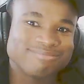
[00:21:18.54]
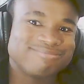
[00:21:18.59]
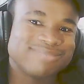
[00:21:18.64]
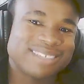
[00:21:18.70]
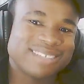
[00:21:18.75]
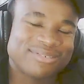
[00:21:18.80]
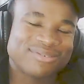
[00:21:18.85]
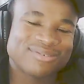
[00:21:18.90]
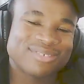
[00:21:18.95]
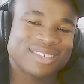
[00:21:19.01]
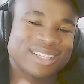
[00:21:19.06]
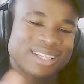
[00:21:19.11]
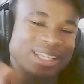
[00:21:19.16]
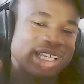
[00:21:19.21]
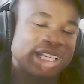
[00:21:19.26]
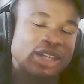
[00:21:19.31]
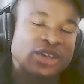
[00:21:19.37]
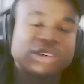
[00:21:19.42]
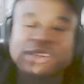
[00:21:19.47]

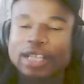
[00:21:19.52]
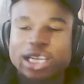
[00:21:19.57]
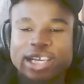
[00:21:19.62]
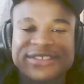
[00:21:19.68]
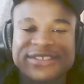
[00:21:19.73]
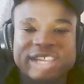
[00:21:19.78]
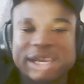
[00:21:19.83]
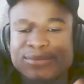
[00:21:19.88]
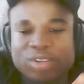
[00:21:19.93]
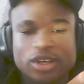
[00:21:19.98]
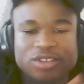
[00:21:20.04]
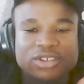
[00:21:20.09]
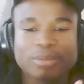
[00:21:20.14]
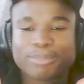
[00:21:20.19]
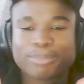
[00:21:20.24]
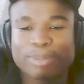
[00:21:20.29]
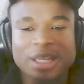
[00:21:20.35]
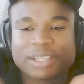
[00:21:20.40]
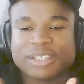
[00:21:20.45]
It looks like a jam jar. It's
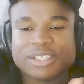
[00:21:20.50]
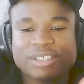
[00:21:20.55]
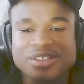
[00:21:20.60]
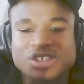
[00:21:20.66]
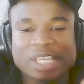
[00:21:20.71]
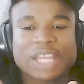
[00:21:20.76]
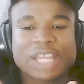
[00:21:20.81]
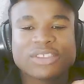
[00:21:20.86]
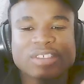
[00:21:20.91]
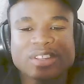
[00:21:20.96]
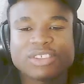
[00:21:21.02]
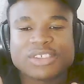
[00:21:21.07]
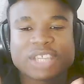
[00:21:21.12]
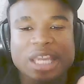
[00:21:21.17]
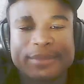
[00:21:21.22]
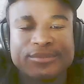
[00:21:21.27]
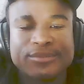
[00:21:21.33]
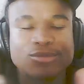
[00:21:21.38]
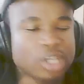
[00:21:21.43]
a bloody enchanted
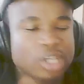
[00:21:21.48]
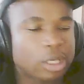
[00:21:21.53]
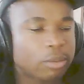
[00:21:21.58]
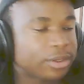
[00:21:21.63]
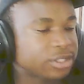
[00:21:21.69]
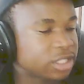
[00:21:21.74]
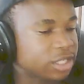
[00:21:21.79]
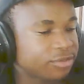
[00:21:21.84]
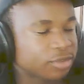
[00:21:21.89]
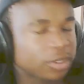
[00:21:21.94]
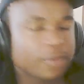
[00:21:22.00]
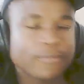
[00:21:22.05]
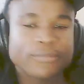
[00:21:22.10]
jam jar, whatever.